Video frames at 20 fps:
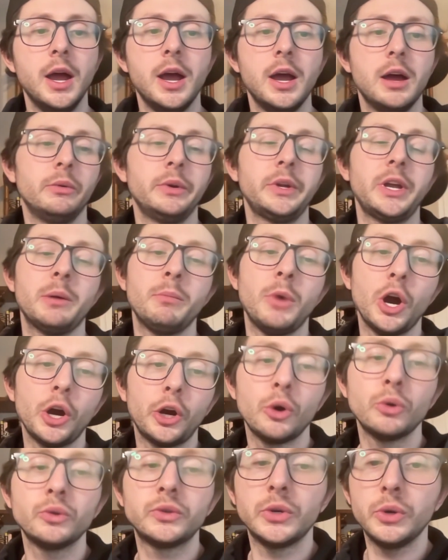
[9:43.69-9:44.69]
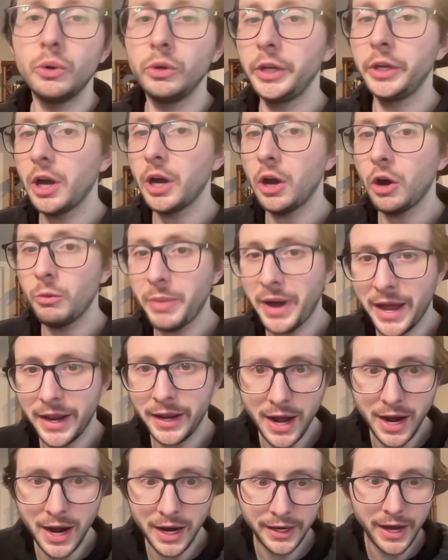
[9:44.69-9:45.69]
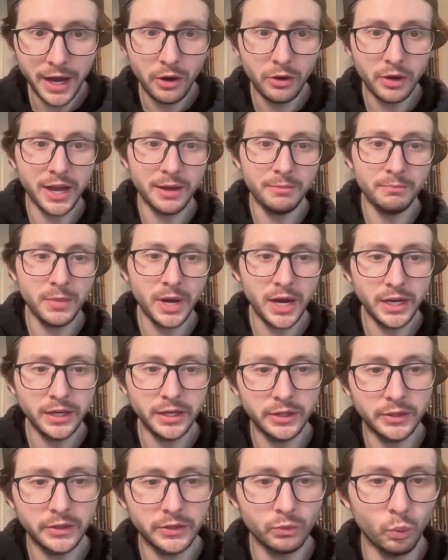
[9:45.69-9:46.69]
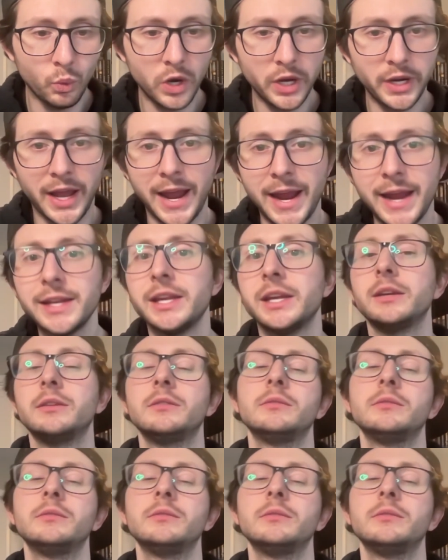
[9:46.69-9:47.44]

We got Marco Tulio by knockout at minus 180.